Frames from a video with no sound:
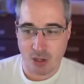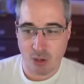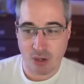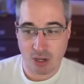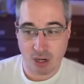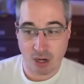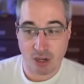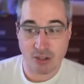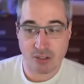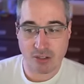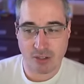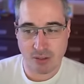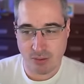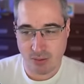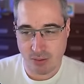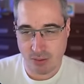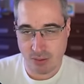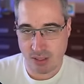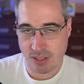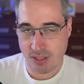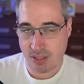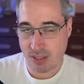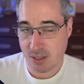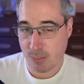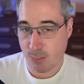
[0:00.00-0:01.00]
You could also
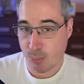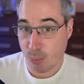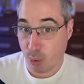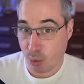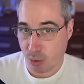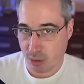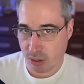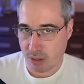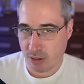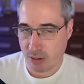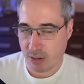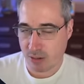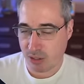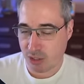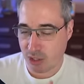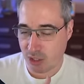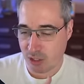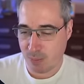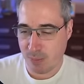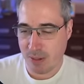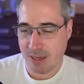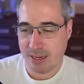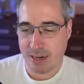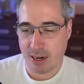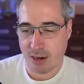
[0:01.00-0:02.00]
do this as a border.
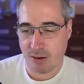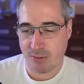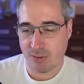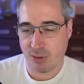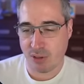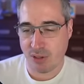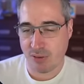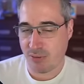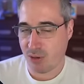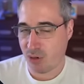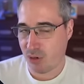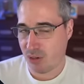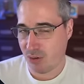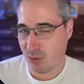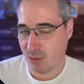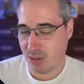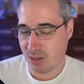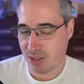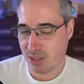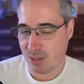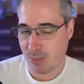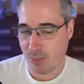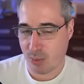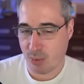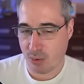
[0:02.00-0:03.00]
Just be careful if you do
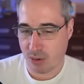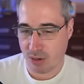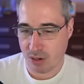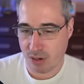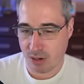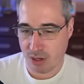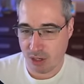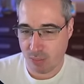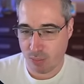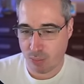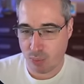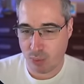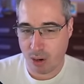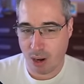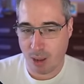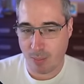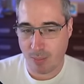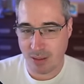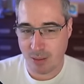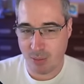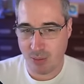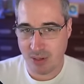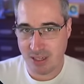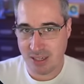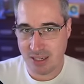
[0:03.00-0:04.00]
it as a border. You
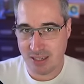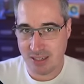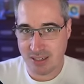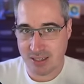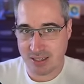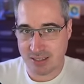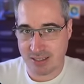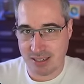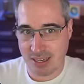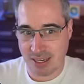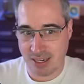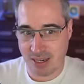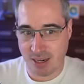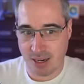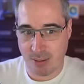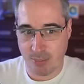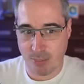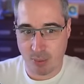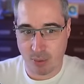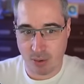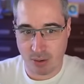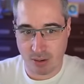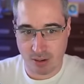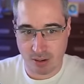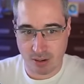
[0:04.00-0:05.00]
probably need to set a
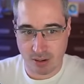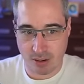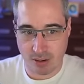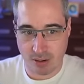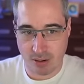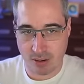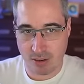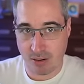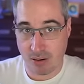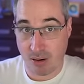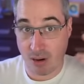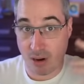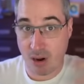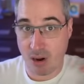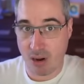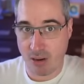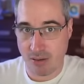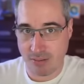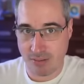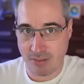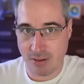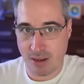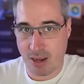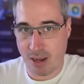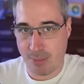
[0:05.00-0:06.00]
border
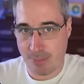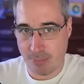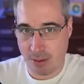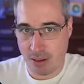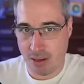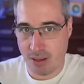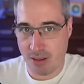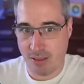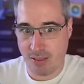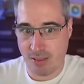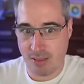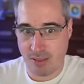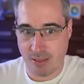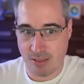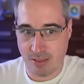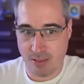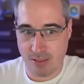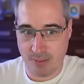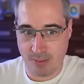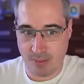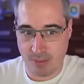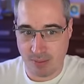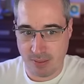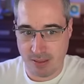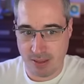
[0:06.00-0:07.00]
up
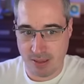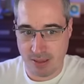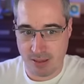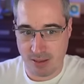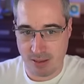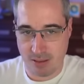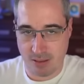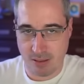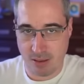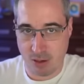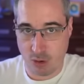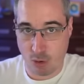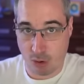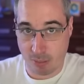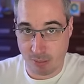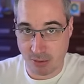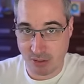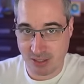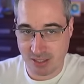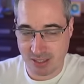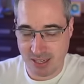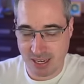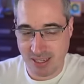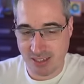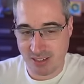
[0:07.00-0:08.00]
on the
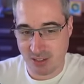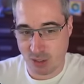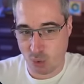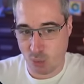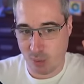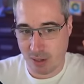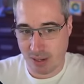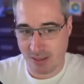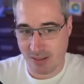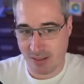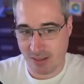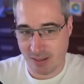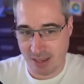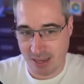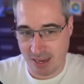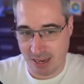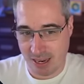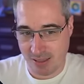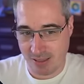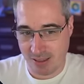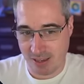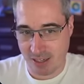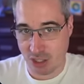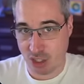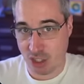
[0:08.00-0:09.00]
normal state as well,
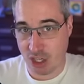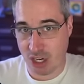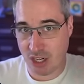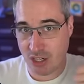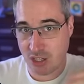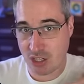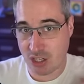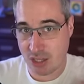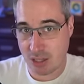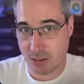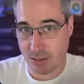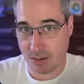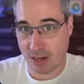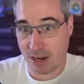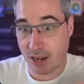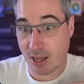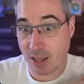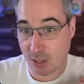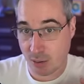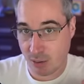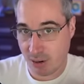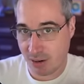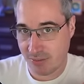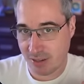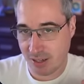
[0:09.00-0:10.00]
and then change the
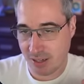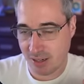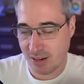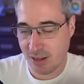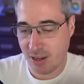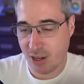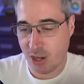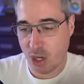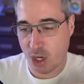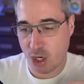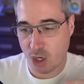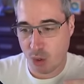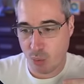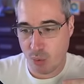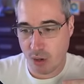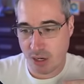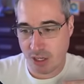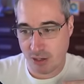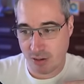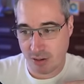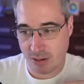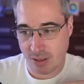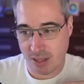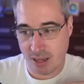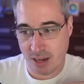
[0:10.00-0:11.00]
color of it
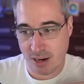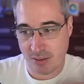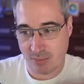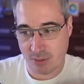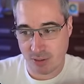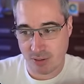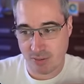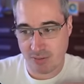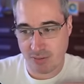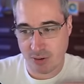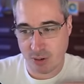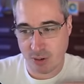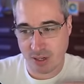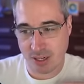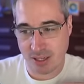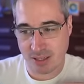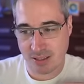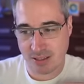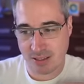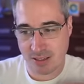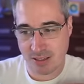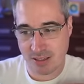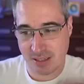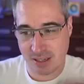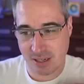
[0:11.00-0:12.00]
when you're in the hover and
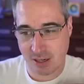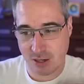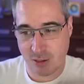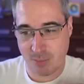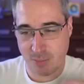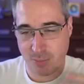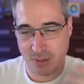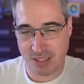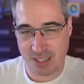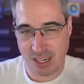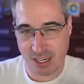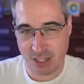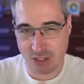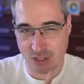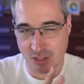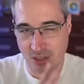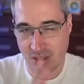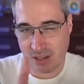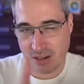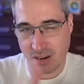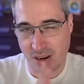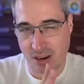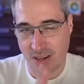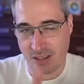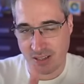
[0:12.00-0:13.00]
focus, because it could
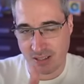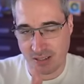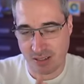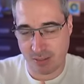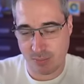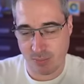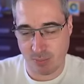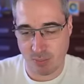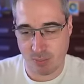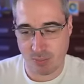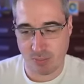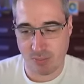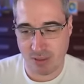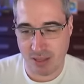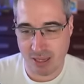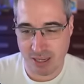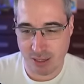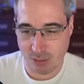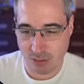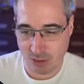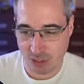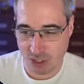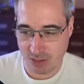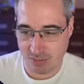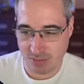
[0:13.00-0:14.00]
potentially cause some
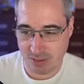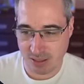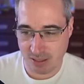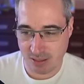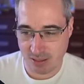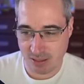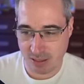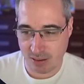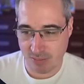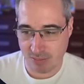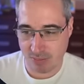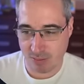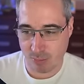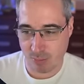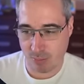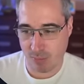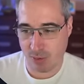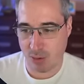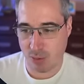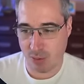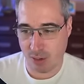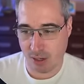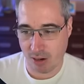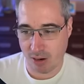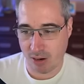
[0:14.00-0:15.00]
layout shifty stuff
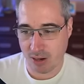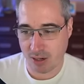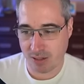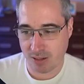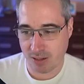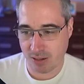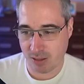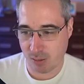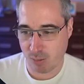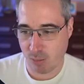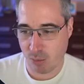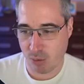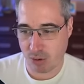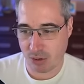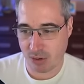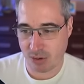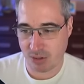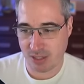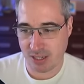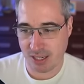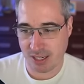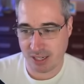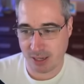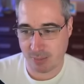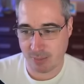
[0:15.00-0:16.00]
from going on, because
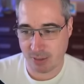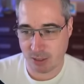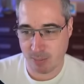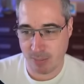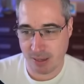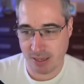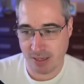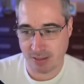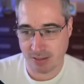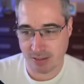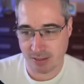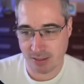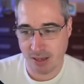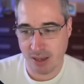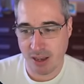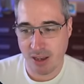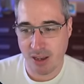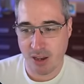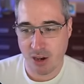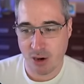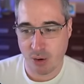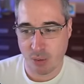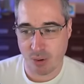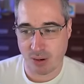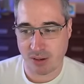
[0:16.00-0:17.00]
borders take up space,
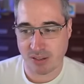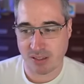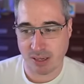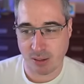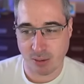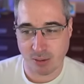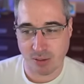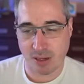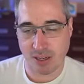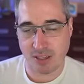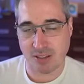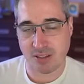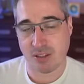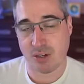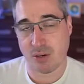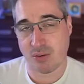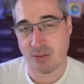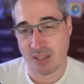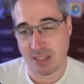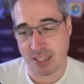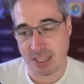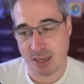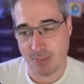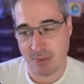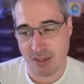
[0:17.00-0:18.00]
whereas outlines
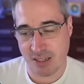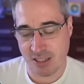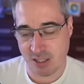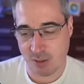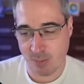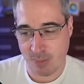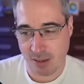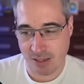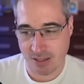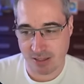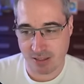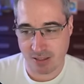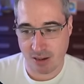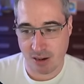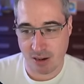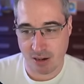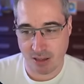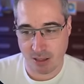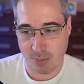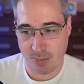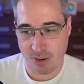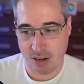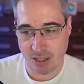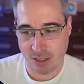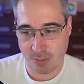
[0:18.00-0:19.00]
don't take up any space
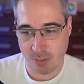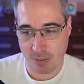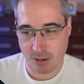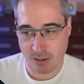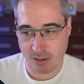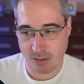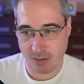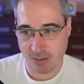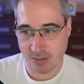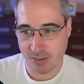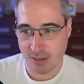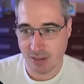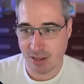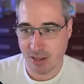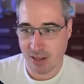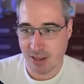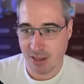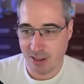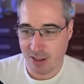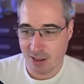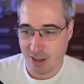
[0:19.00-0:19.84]
on the box model.